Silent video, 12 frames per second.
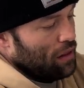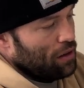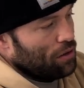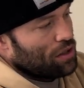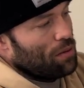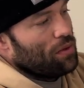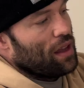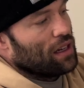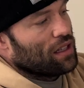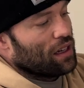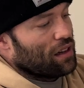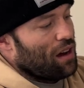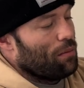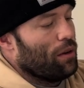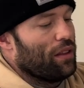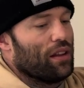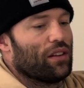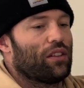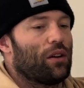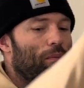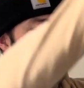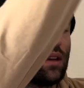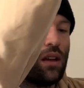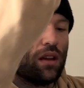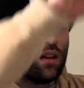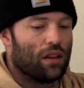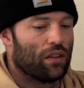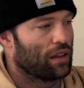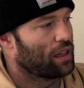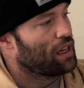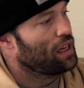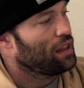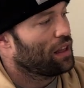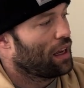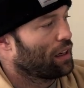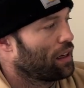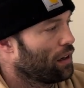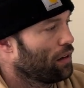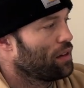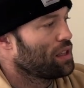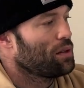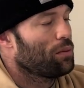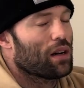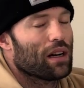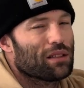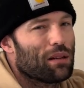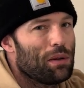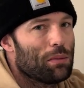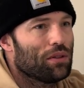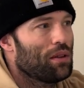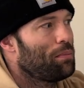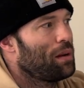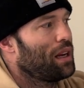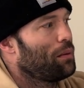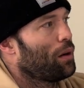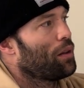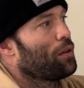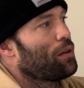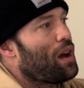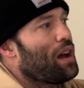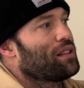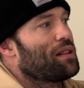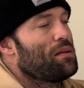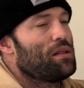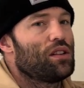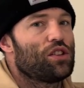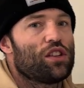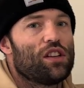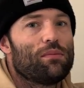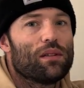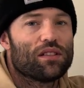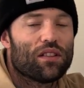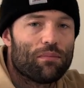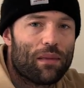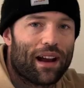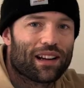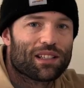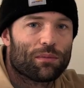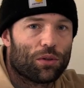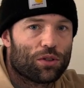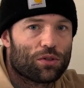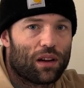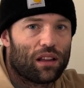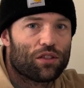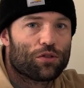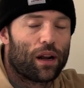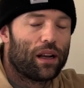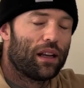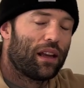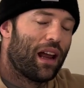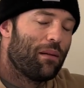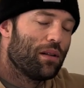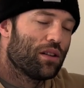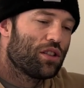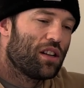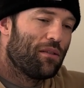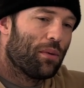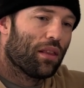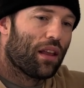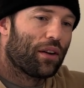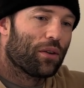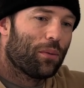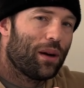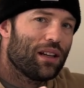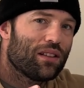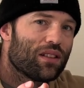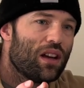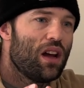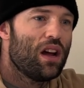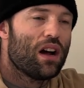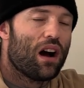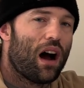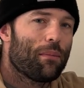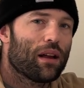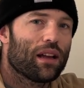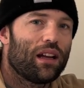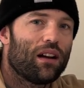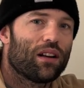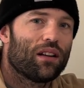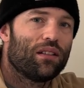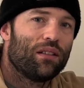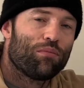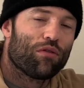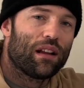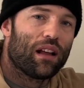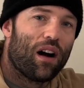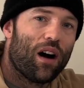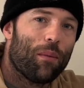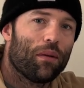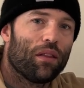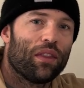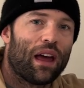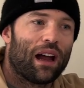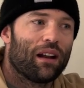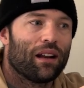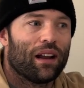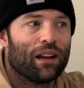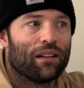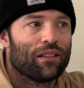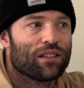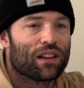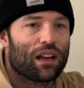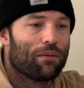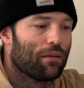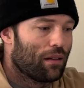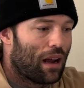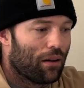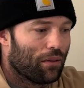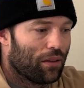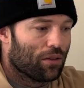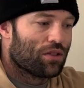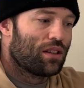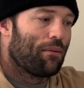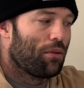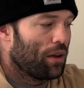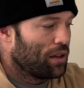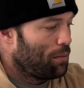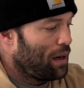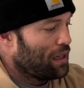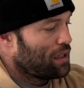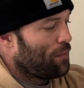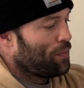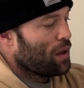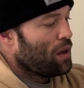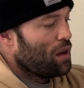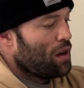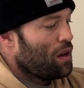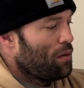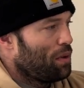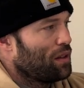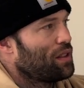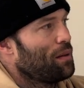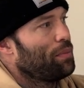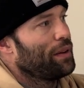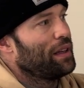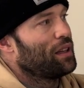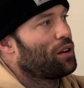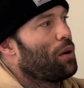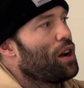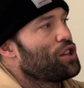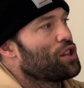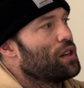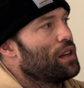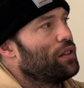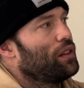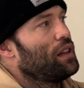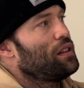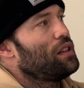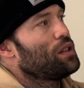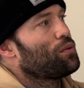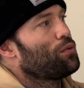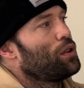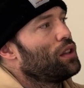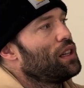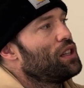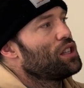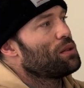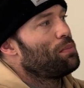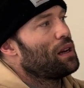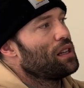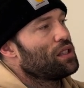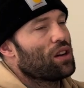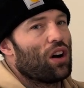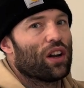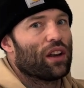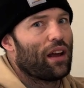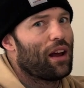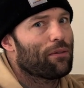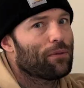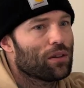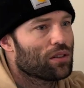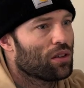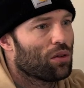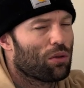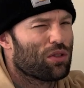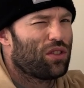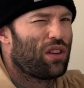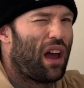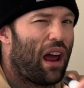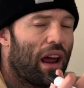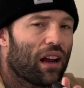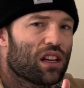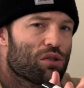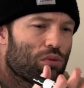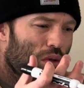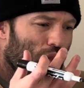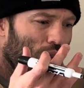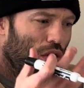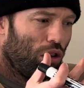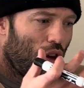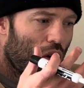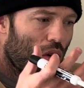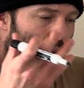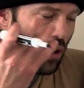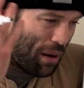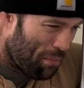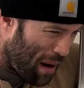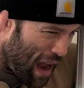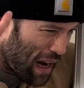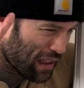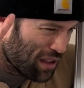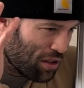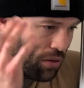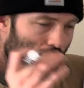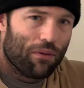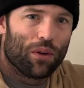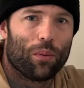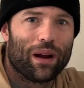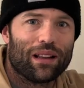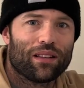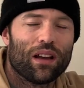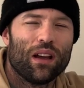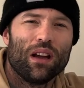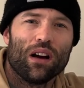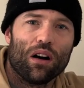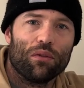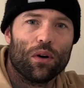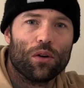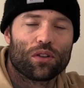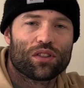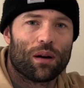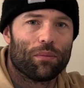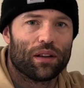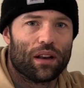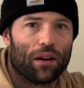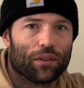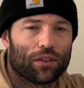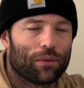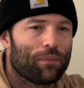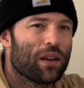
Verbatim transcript: There are some things that come with it. So the key thing here, and this is why some people debate whether or not some of the achievements of maximal strength training can be achieved with lighter weights. I'm not here to bring up that and siphon out or sift through that debate, but simply the question is, is this really just based on effort or does the actual load and magnitude of the weight evoke something else?